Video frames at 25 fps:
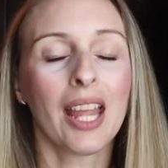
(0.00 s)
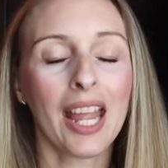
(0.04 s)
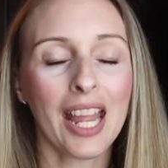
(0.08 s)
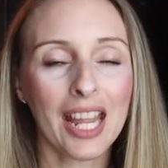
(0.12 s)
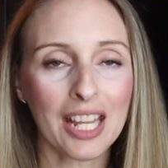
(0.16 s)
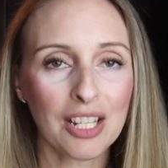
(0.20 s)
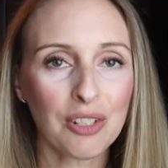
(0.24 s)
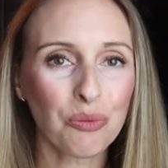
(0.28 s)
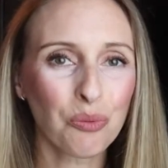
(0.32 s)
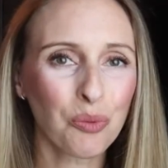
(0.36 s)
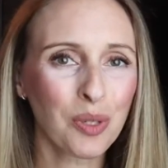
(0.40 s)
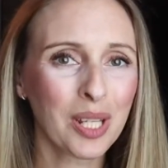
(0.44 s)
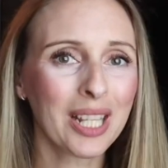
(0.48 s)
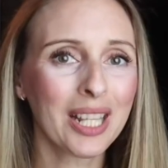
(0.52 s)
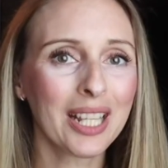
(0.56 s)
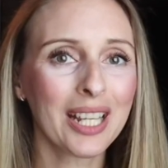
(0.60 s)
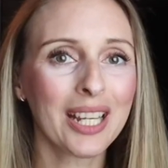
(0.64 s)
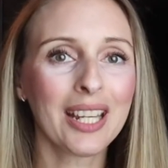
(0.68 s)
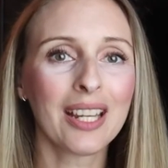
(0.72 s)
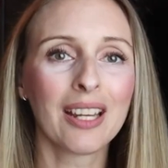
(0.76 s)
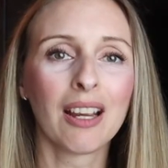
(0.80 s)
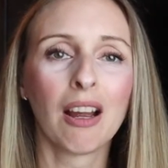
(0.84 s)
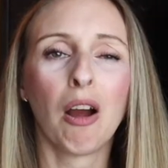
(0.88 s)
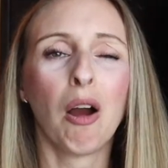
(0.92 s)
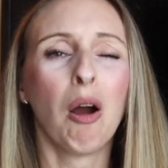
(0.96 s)
and
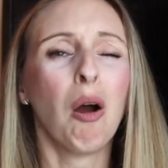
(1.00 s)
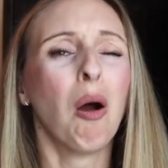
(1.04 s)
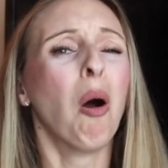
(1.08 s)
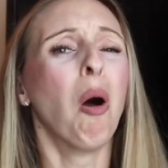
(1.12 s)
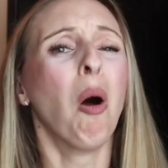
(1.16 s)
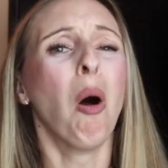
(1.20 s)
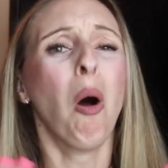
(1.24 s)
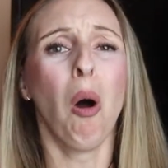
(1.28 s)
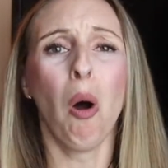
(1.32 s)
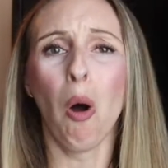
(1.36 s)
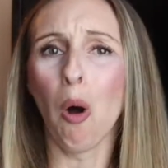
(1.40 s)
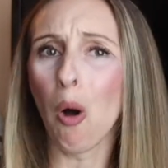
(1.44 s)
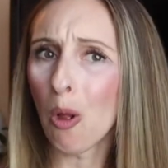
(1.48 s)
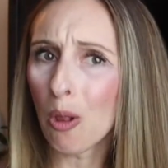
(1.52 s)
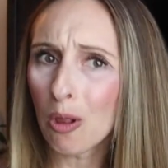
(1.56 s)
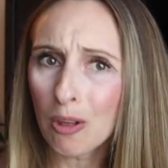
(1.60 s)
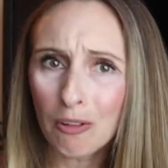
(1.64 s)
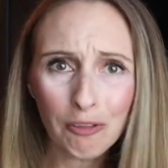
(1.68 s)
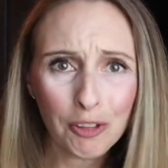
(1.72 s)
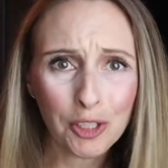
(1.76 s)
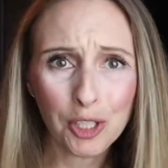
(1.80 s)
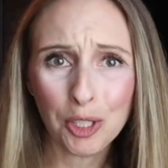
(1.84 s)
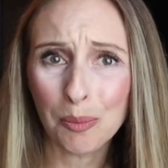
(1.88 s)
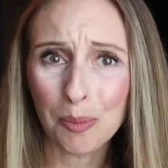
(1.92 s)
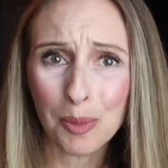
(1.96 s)
really all
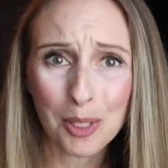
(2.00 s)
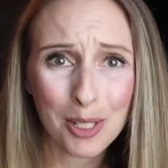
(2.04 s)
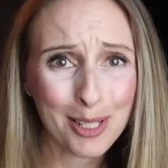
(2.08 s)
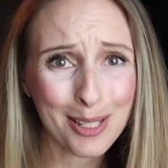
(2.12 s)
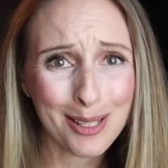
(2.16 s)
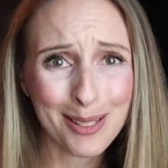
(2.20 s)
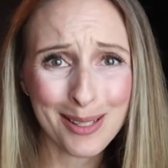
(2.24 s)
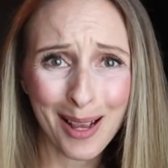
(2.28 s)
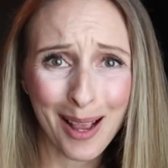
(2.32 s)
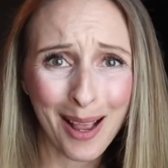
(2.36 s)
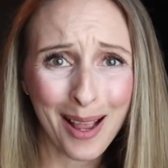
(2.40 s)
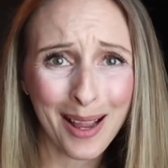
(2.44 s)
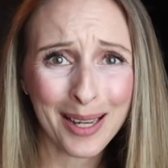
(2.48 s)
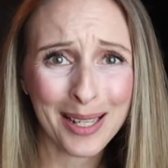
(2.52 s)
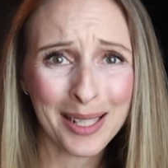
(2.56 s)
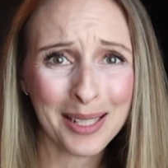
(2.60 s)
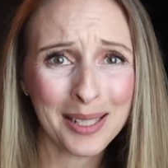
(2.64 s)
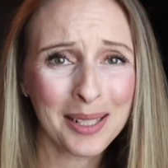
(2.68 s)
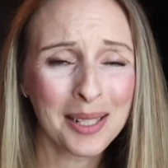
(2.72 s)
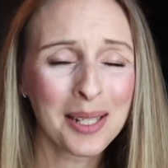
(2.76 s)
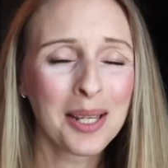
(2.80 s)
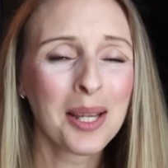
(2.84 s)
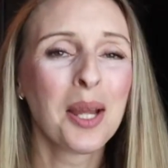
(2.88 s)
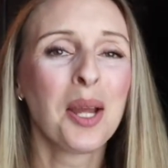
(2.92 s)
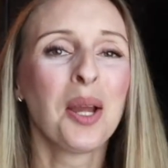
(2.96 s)
of human
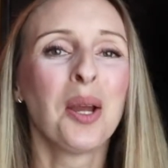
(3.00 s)
design,